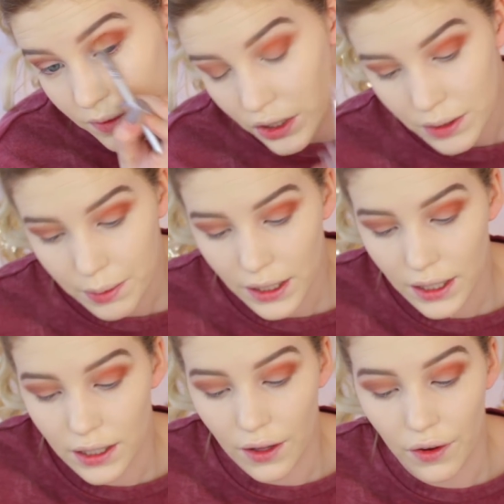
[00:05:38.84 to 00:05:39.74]
just
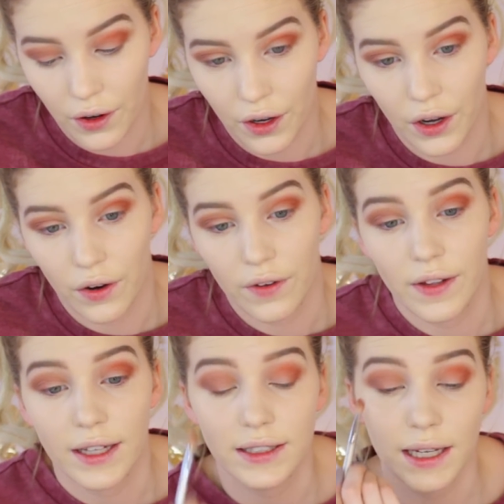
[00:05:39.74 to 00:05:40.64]
putting another coat of
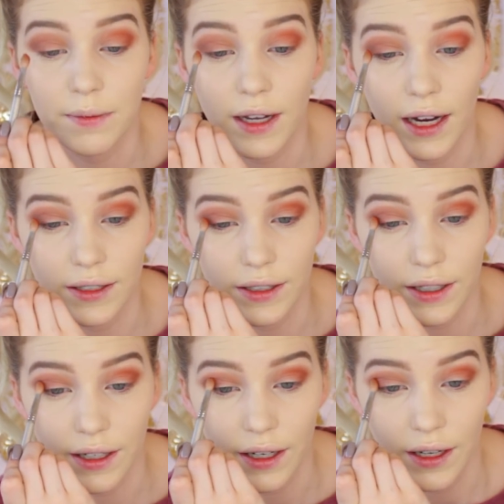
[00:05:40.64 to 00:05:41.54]
that same
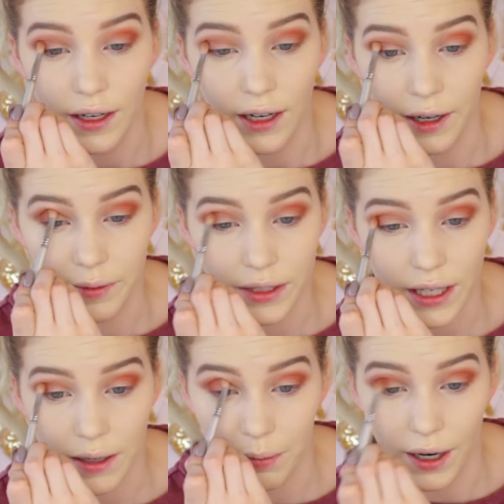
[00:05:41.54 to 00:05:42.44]
color, just
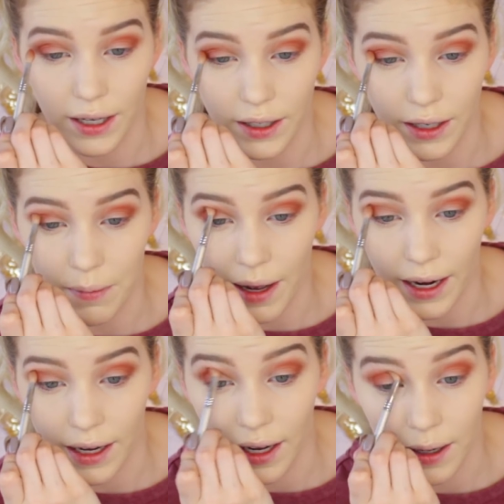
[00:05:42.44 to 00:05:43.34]
kind of brightening it
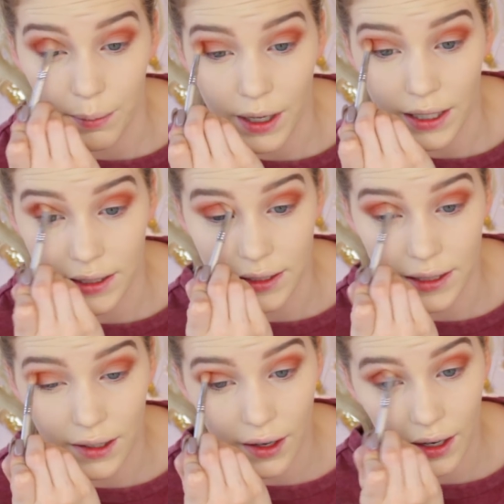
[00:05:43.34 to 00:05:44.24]
back up because it
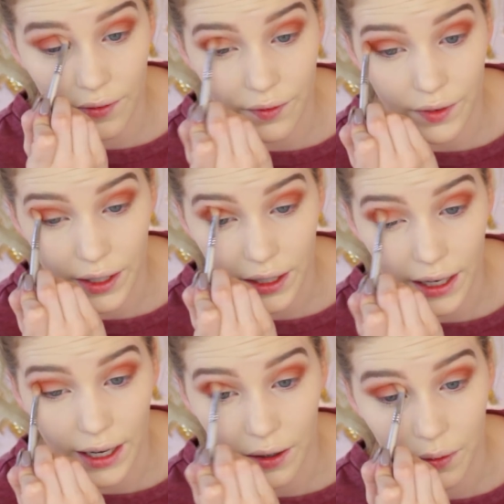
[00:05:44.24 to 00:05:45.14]
did kind of
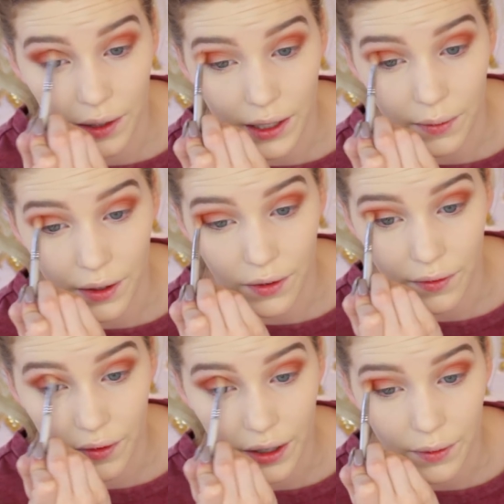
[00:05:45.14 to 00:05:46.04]
fade out when I went
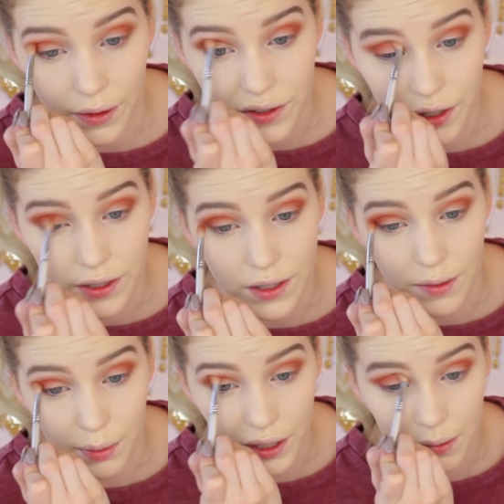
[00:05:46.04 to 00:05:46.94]
over it with just
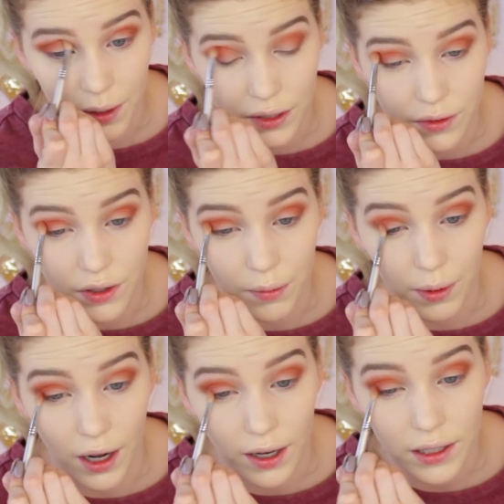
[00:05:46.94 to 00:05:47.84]
the blending brush with no
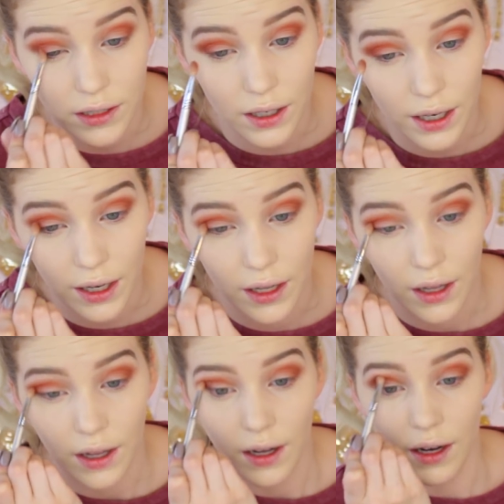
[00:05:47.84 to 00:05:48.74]
product on it.
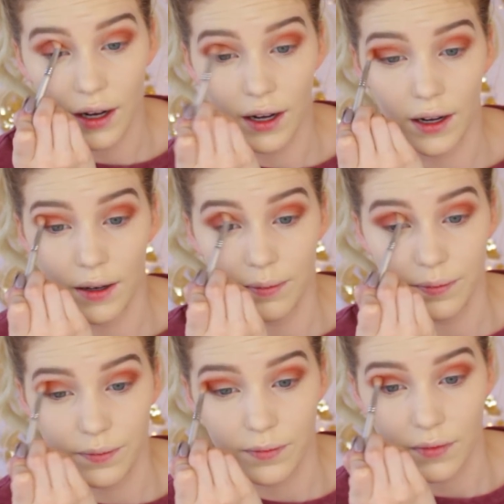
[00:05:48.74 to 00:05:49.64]

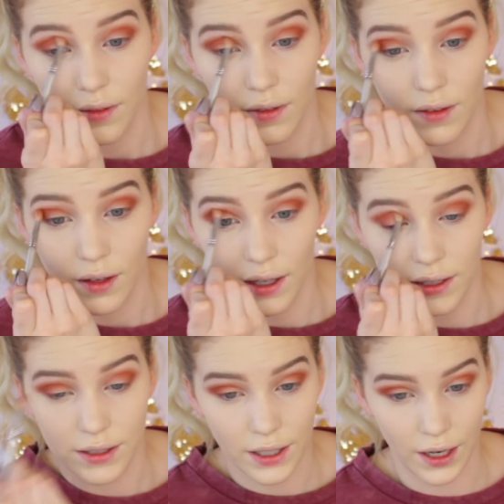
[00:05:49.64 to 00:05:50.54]

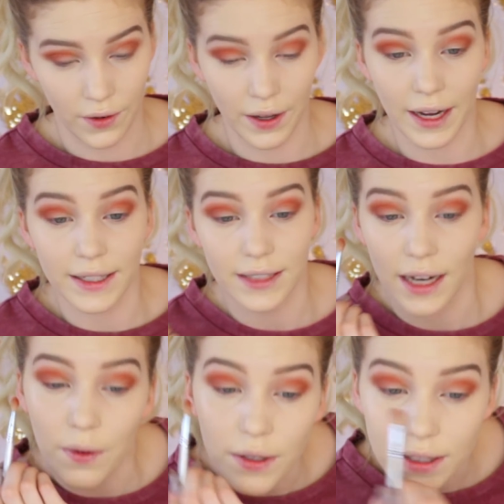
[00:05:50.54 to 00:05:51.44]
And so like I
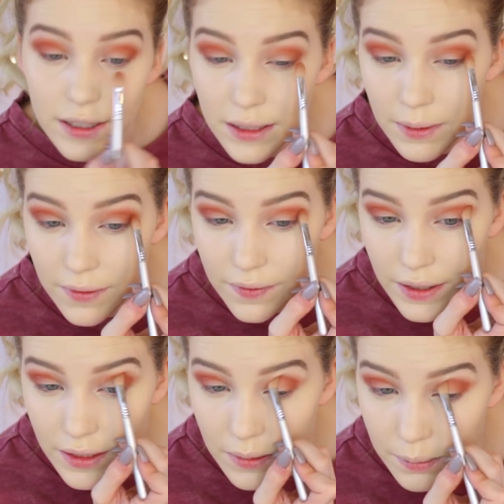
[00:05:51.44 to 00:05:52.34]
said, I want this to be
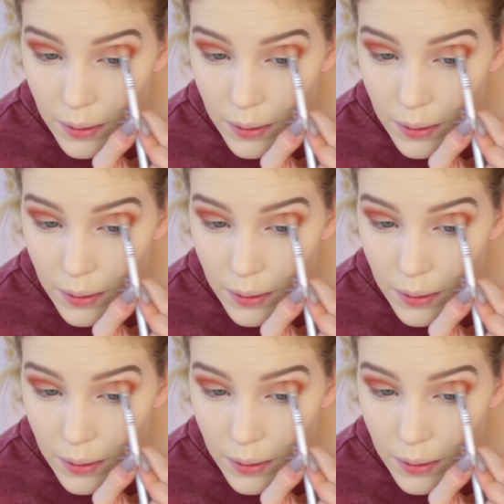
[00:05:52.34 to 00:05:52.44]
very